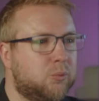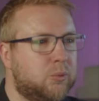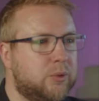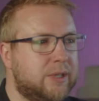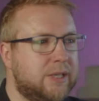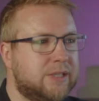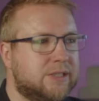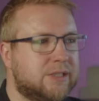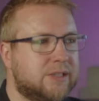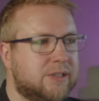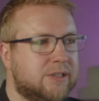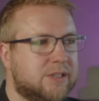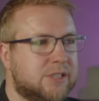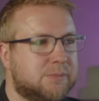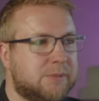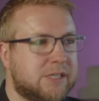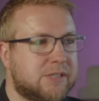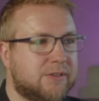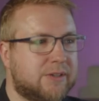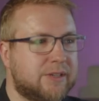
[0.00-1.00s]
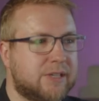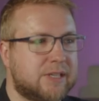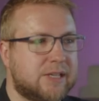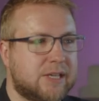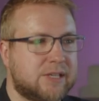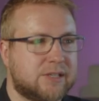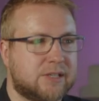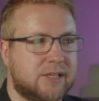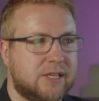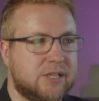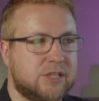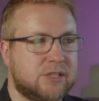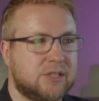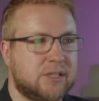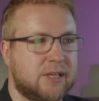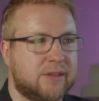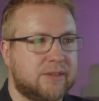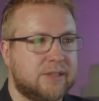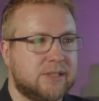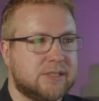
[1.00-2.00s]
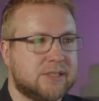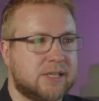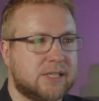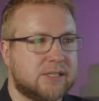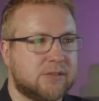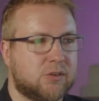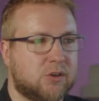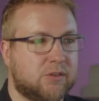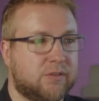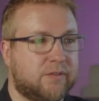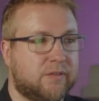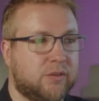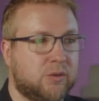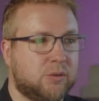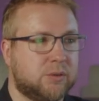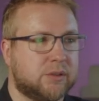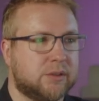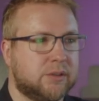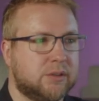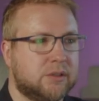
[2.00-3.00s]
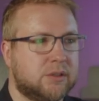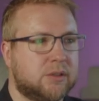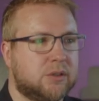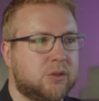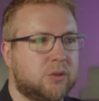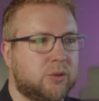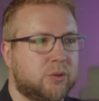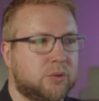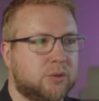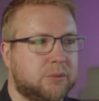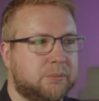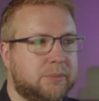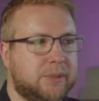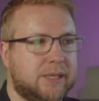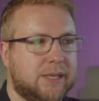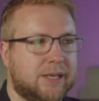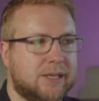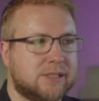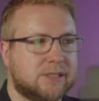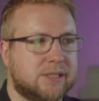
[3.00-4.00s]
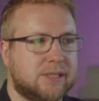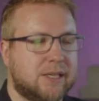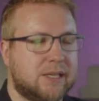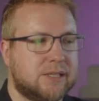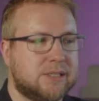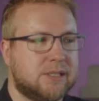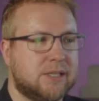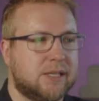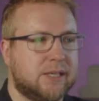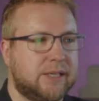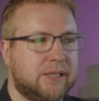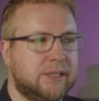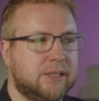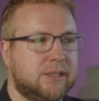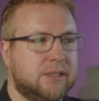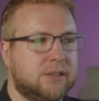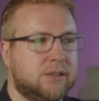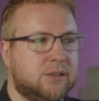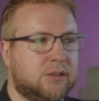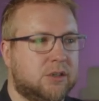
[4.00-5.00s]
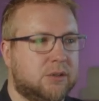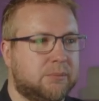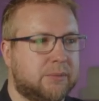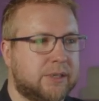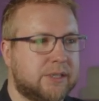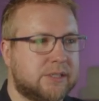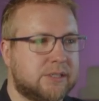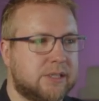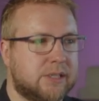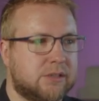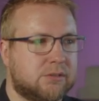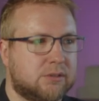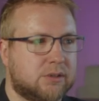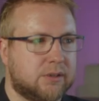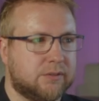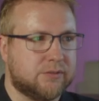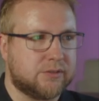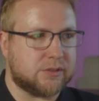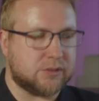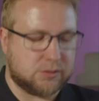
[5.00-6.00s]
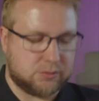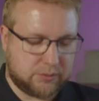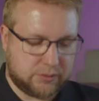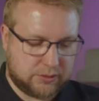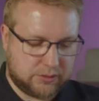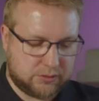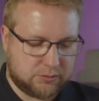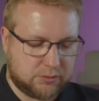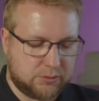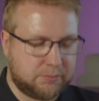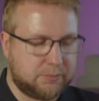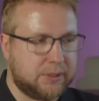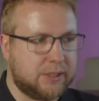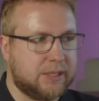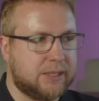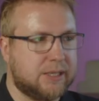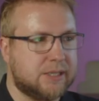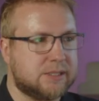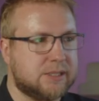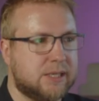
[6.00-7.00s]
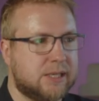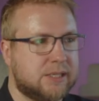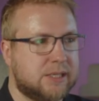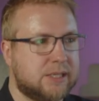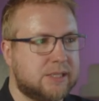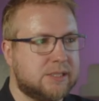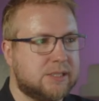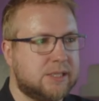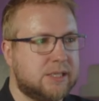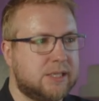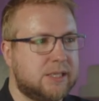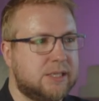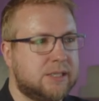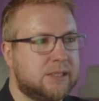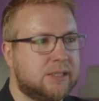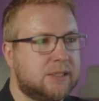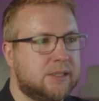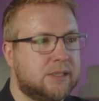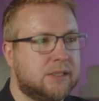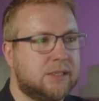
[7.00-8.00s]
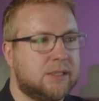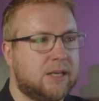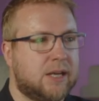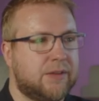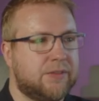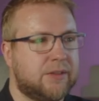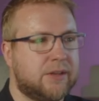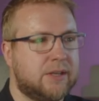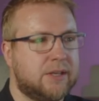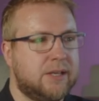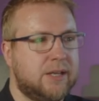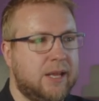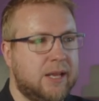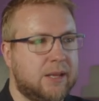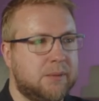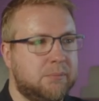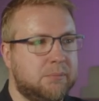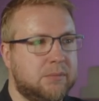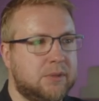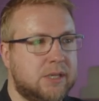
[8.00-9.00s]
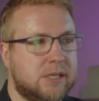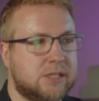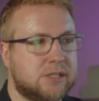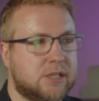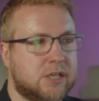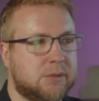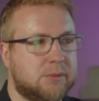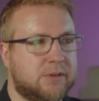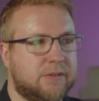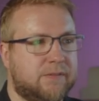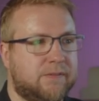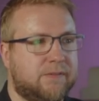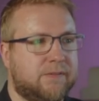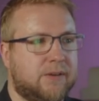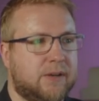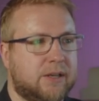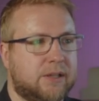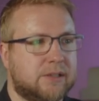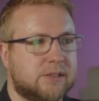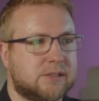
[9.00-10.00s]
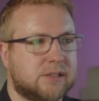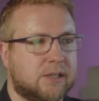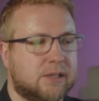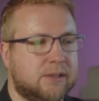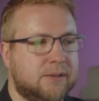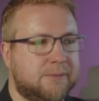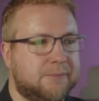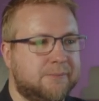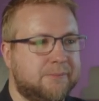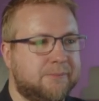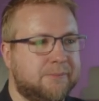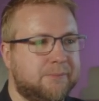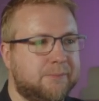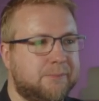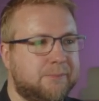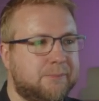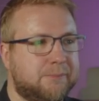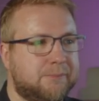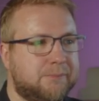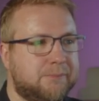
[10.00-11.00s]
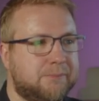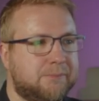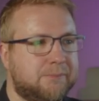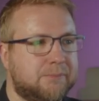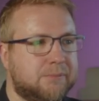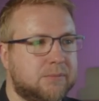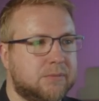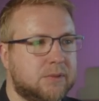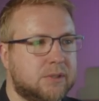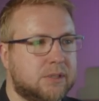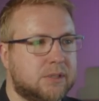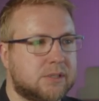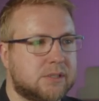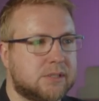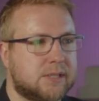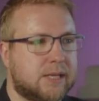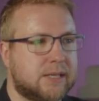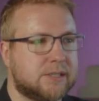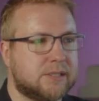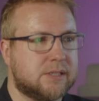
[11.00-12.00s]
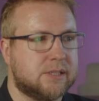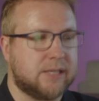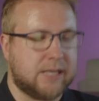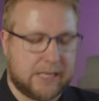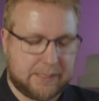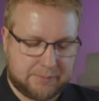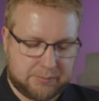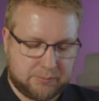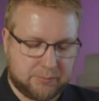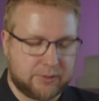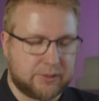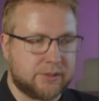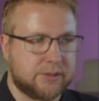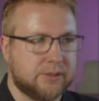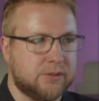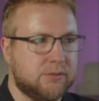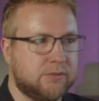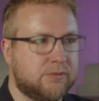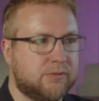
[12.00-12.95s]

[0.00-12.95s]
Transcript: We need to specify the destination. In this case, I've got a folder called P S A D T on my C drive. So we're going to go with P S A D T, and the name is going to be FileZilla, because that's the app I'm going to do.